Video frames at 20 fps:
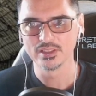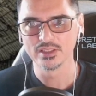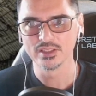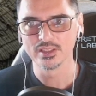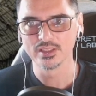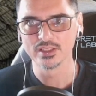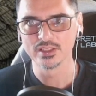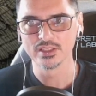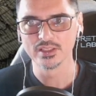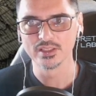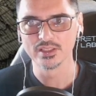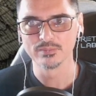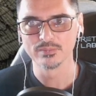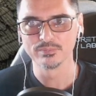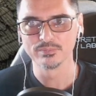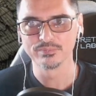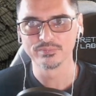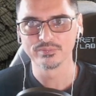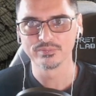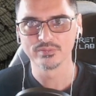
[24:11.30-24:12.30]
And
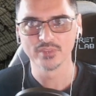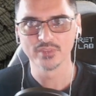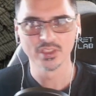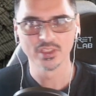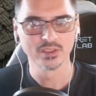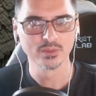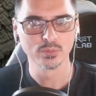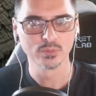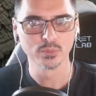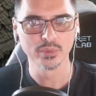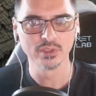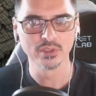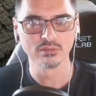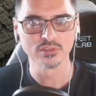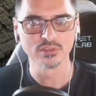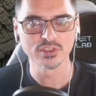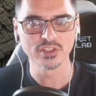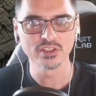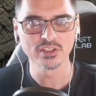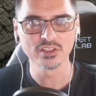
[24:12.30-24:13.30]
we are
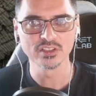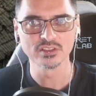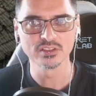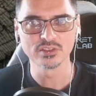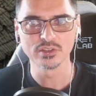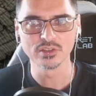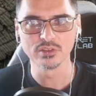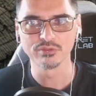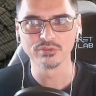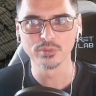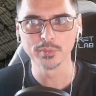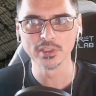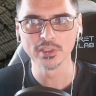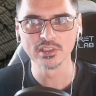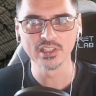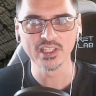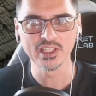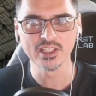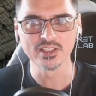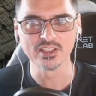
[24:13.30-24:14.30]
returning to the
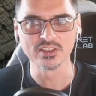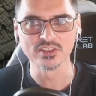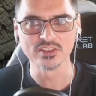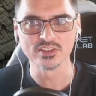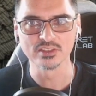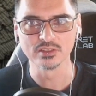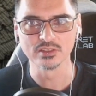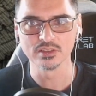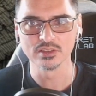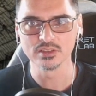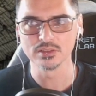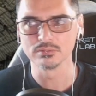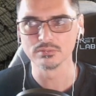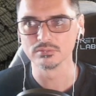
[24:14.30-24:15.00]
Forbidden Lands. Oh.